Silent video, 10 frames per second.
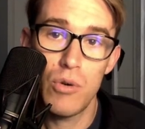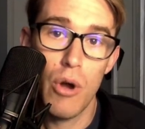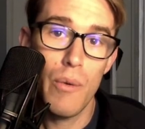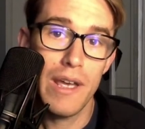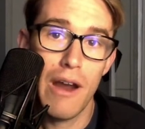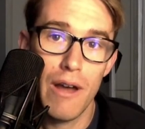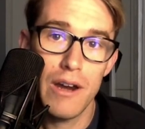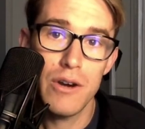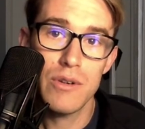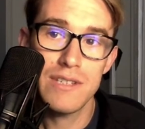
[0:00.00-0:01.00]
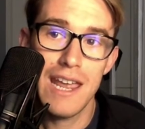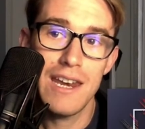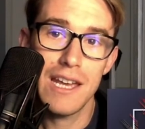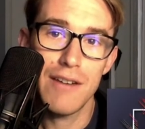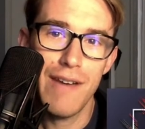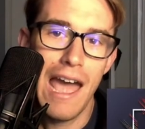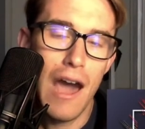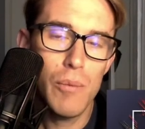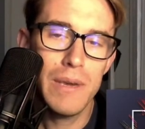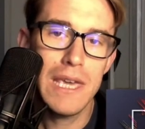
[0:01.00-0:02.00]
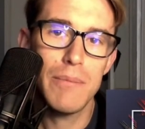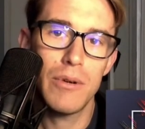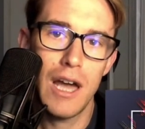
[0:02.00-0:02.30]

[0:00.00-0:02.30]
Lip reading: growing our understanding of how people